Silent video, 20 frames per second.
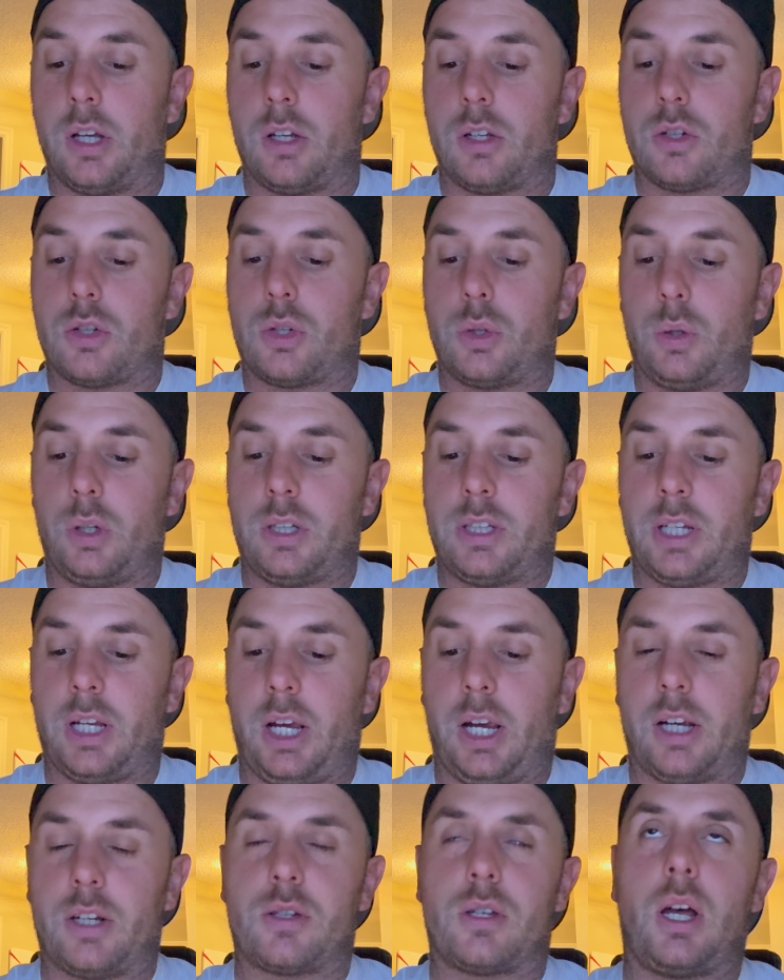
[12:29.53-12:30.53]
Sewer
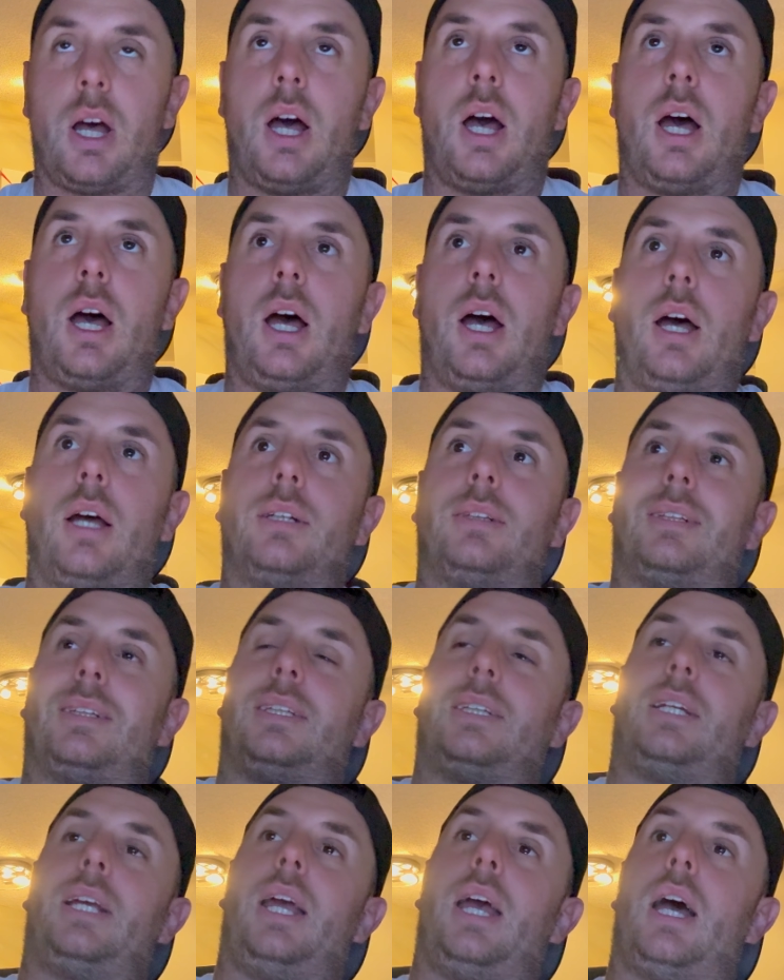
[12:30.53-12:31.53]
tanks,
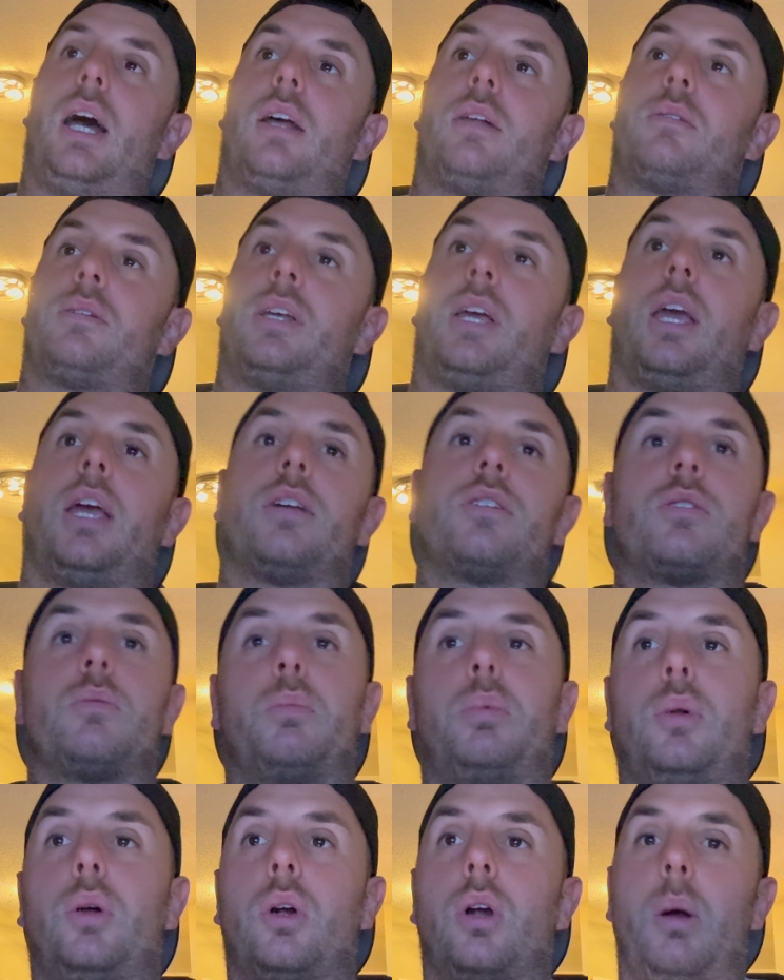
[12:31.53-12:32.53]
yeah, tanks
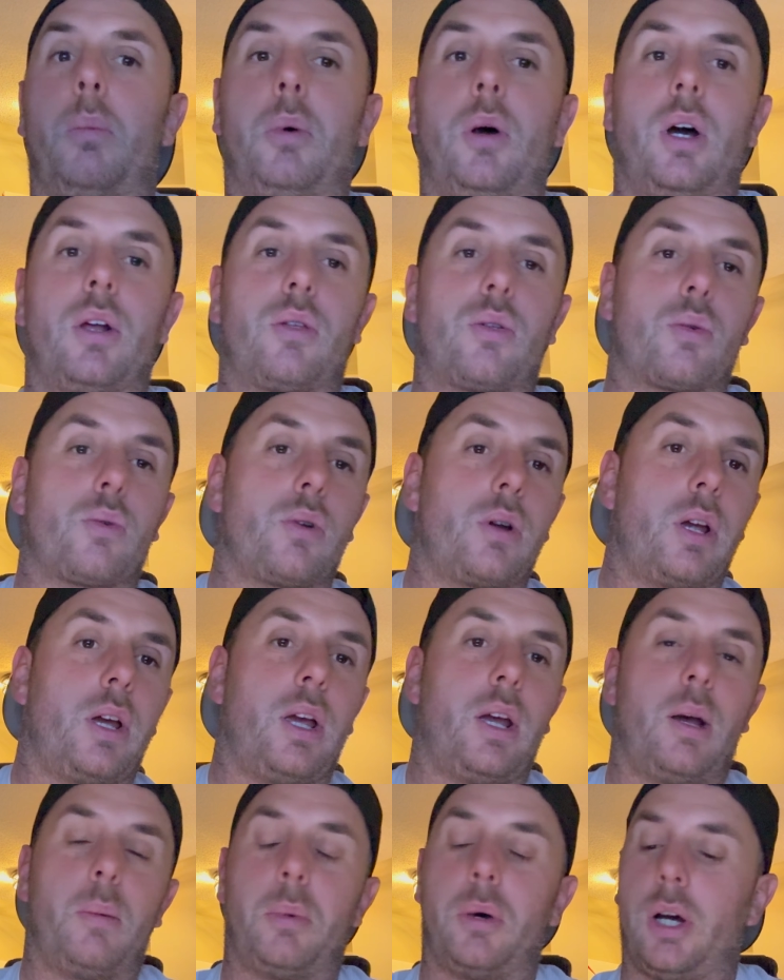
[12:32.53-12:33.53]
and plur. I bought
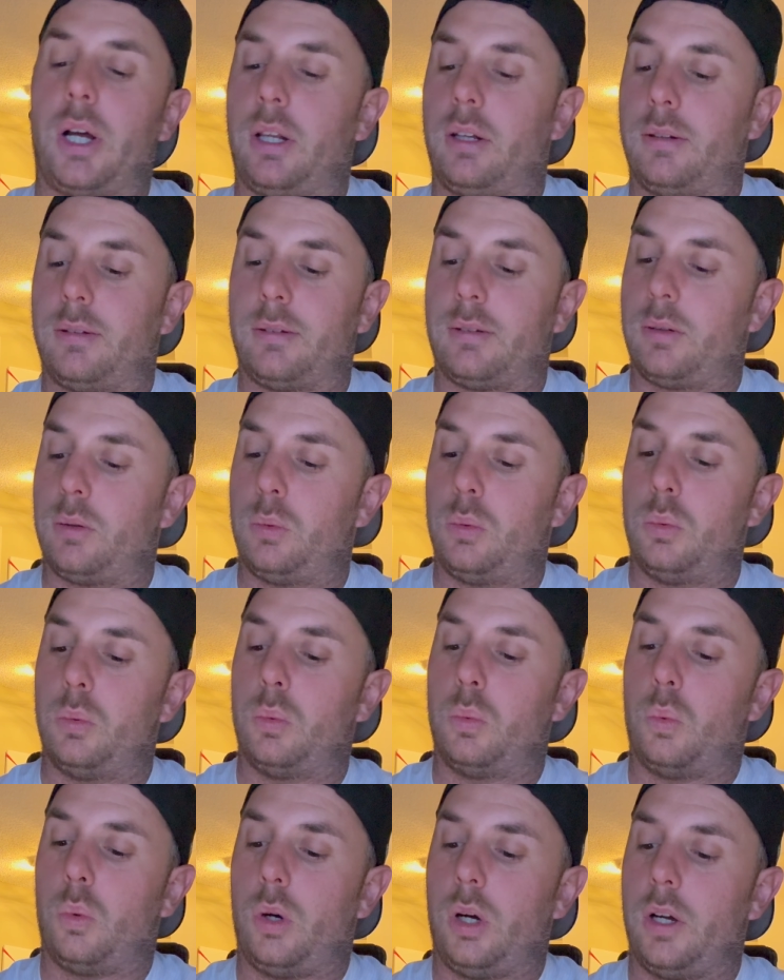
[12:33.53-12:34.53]
3. I bought
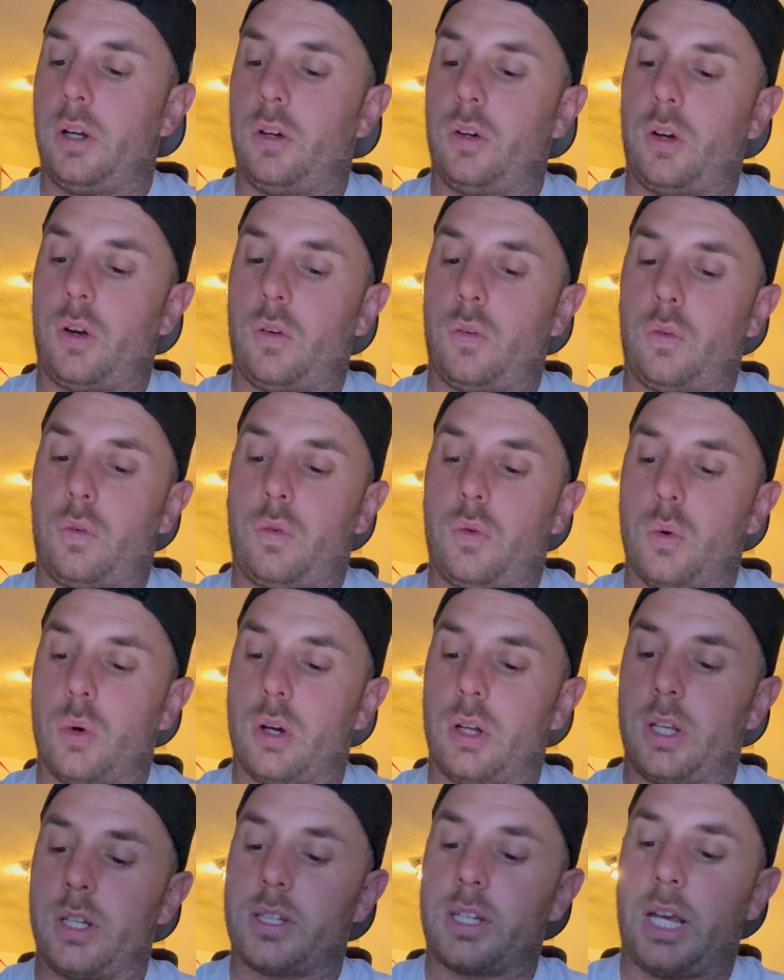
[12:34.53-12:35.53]
one
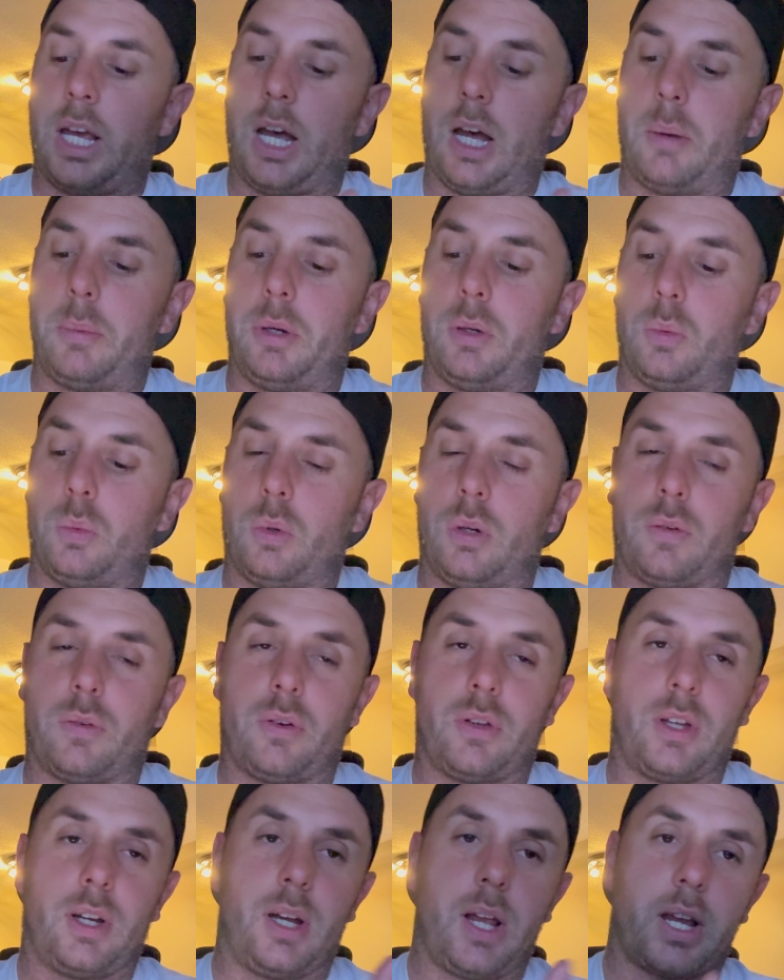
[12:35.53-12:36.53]
for this cabin, one
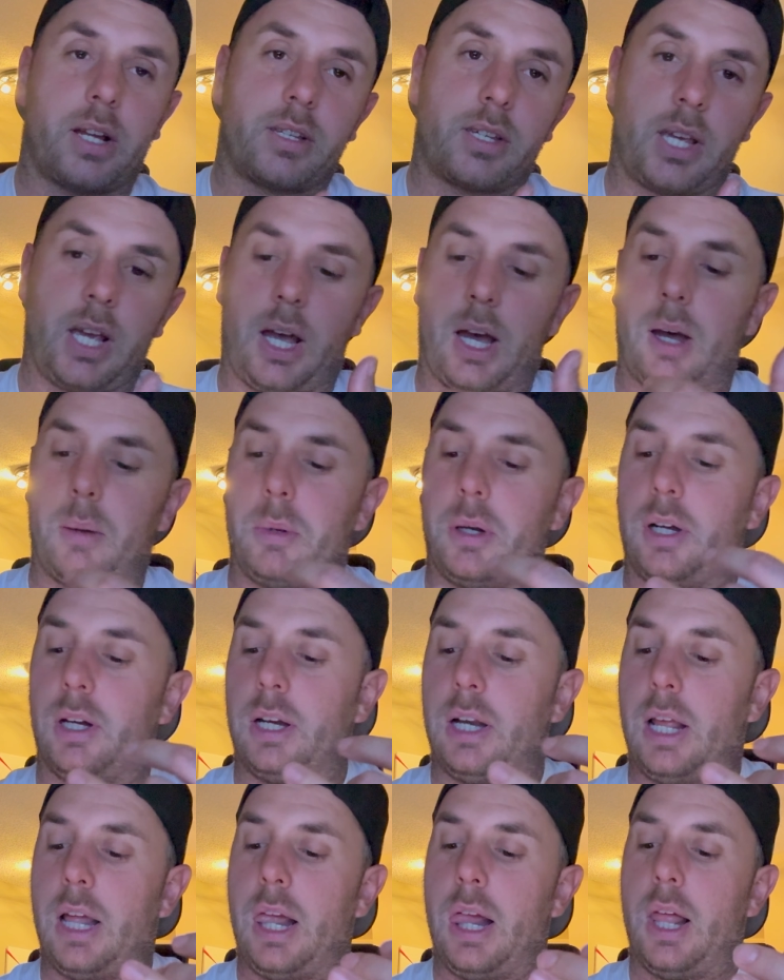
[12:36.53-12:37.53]
for the next cabin,